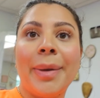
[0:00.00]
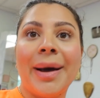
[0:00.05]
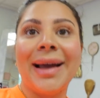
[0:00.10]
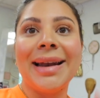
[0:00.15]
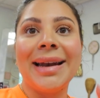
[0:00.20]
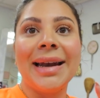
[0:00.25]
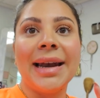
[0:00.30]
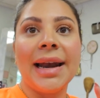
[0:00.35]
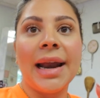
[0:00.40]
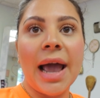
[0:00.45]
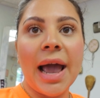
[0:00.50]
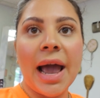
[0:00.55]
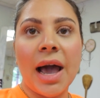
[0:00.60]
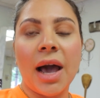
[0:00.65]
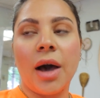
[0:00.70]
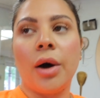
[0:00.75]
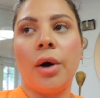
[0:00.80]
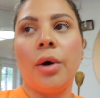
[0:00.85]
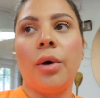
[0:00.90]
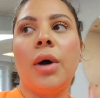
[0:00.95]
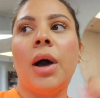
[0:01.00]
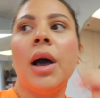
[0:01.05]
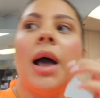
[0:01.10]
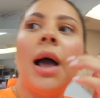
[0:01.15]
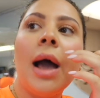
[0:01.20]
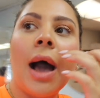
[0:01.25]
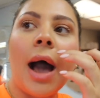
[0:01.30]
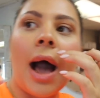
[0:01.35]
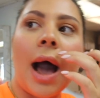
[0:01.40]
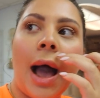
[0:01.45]
But now
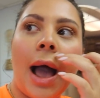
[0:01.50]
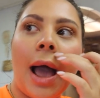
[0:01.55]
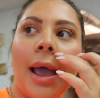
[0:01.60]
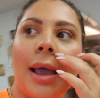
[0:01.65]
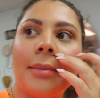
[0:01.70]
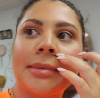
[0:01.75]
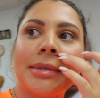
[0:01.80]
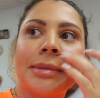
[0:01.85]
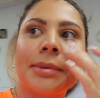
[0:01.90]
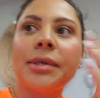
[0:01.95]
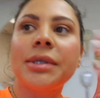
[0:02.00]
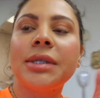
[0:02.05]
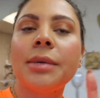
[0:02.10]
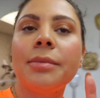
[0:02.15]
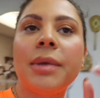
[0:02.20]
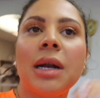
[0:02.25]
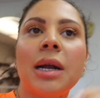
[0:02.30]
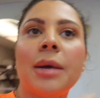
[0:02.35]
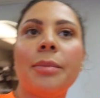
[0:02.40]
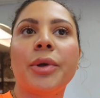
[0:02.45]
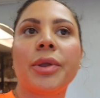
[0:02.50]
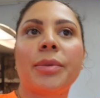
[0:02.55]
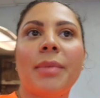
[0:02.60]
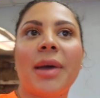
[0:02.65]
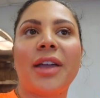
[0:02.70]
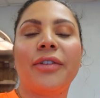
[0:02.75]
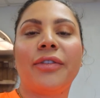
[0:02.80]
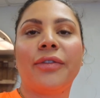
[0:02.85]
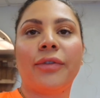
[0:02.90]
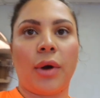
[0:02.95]
I am supposed to meet up with
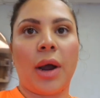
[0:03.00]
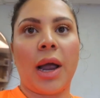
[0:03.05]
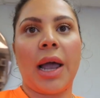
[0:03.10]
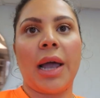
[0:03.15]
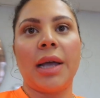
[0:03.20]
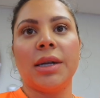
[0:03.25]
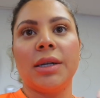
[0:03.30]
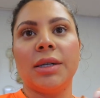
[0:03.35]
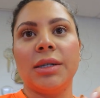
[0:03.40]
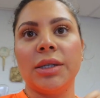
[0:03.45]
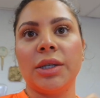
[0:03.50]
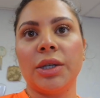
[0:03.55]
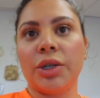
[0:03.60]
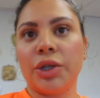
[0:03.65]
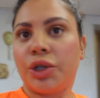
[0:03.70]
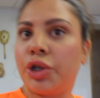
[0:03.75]
my friend